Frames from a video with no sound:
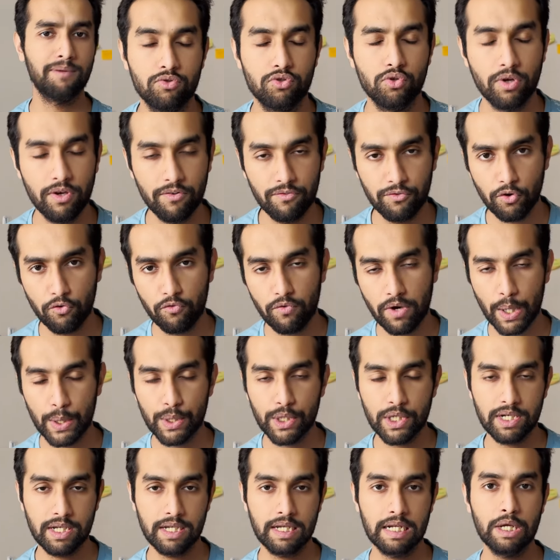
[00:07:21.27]
So if you found
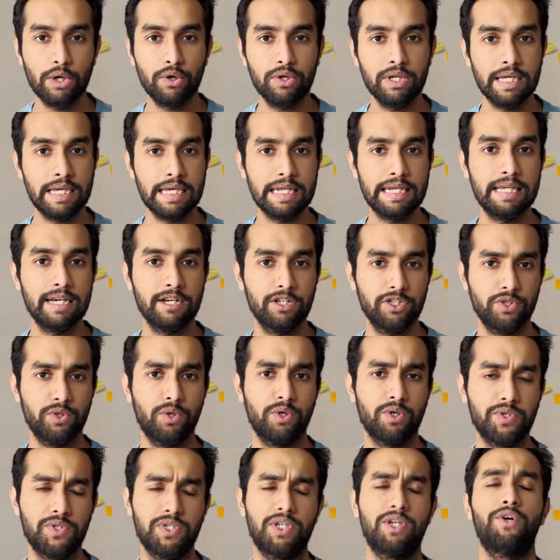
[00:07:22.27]
your degree on EDX or
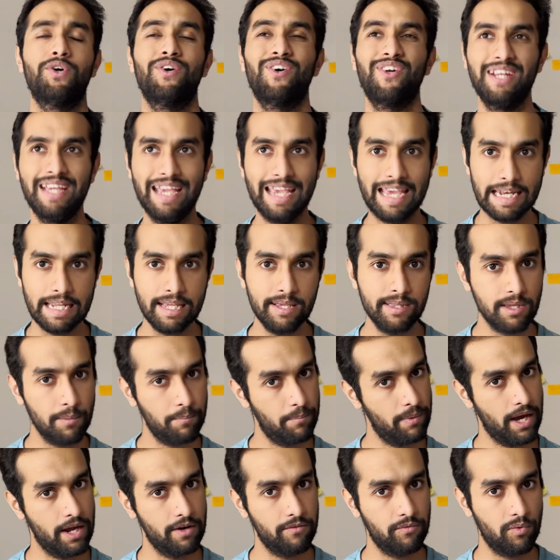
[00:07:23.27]
Coursera or any other
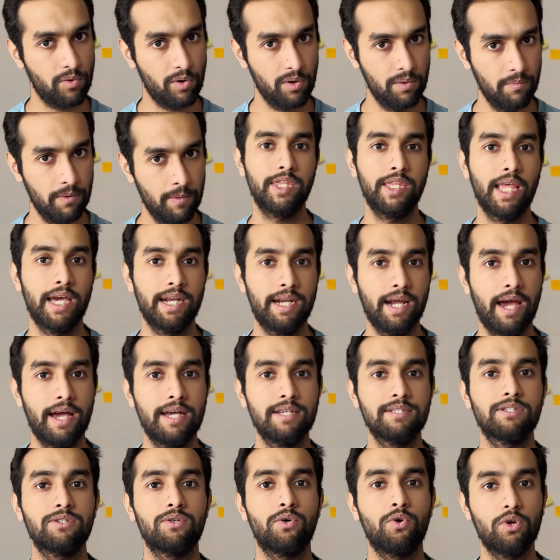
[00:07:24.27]
platform that
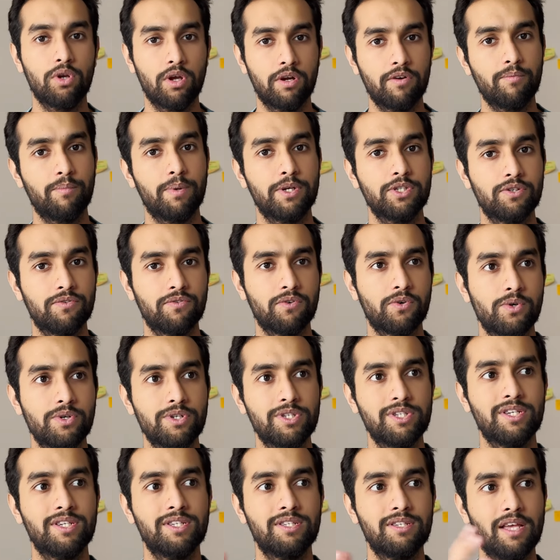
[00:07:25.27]
has a whole lot of bunch of
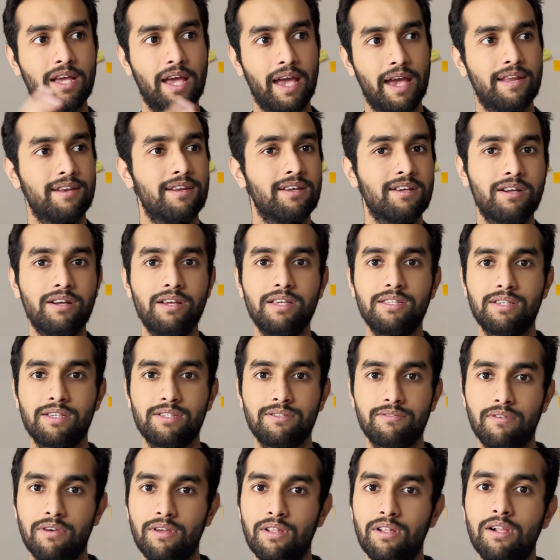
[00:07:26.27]
courses and degrees
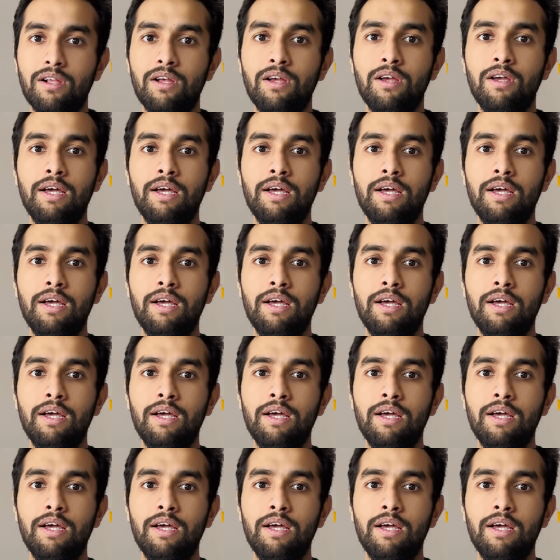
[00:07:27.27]
as well,